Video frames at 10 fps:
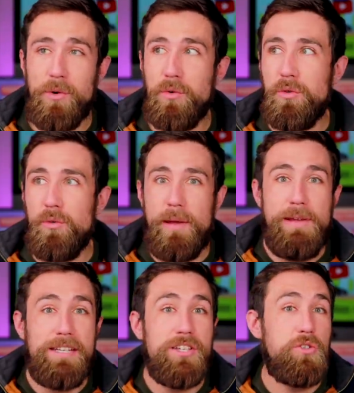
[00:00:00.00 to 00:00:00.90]
who
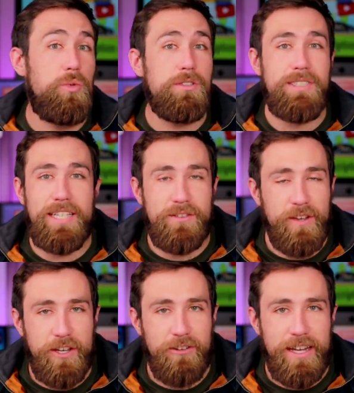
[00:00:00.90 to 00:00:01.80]
maybe has a dual six
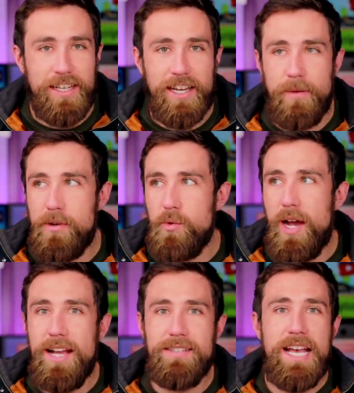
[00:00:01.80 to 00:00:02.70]
figure income, who
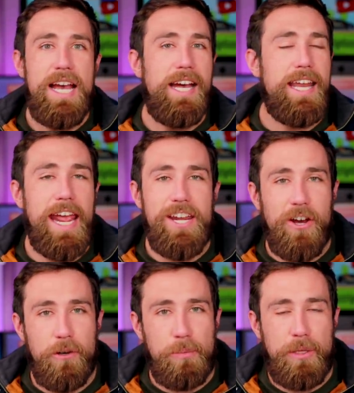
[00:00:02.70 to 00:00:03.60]
has an
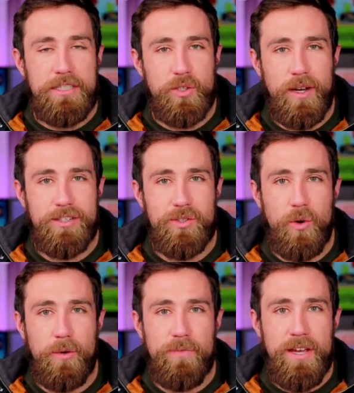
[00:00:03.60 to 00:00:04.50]
800 plus credit
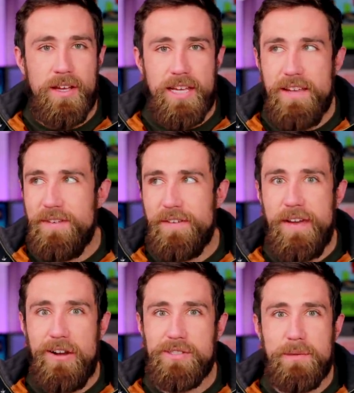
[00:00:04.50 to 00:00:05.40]
score even if
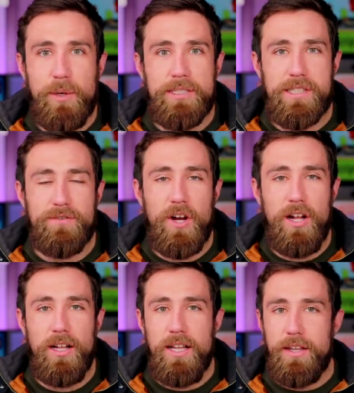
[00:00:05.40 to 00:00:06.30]
housing prices
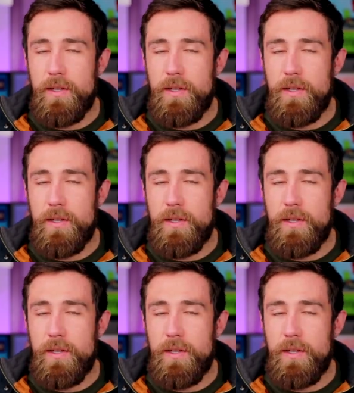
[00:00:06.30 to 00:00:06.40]
fall,